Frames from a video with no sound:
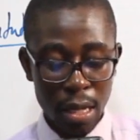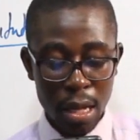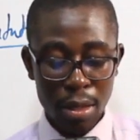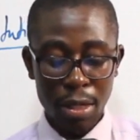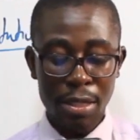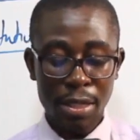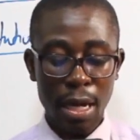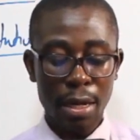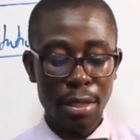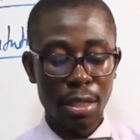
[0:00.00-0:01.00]
they
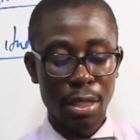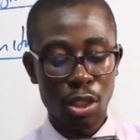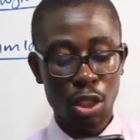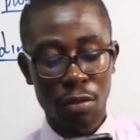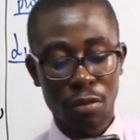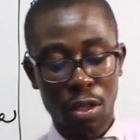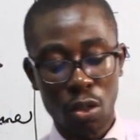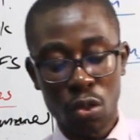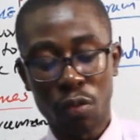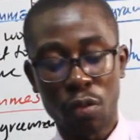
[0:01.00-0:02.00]
discourage initiative and
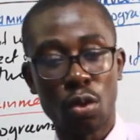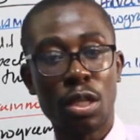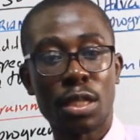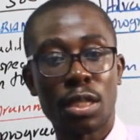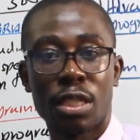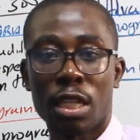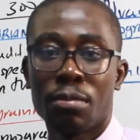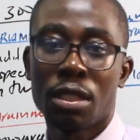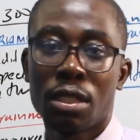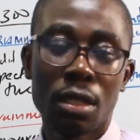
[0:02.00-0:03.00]
use of auditor's
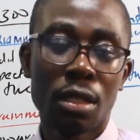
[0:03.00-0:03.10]
judgment,